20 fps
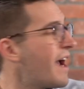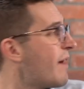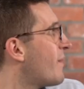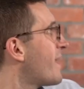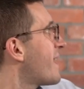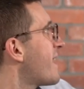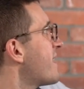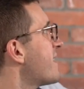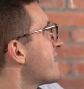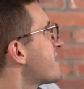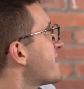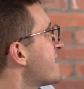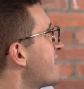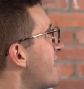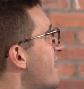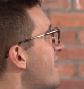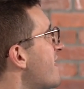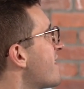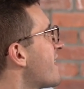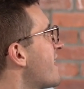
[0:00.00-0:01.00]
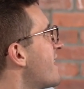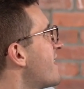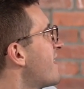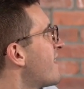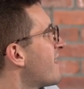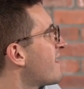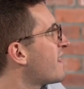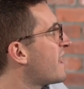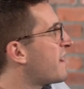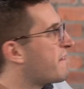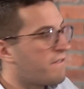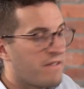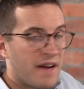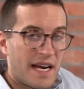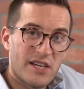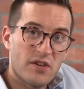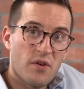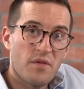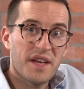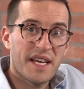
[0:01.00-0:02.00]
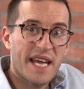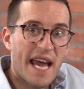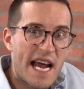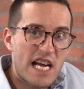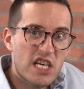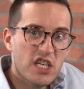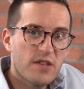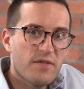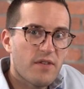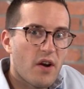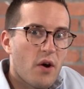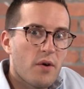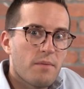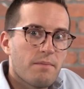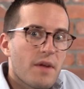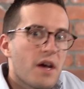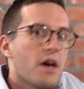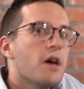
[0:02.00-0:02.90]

And we can see then the effect on the cash flow.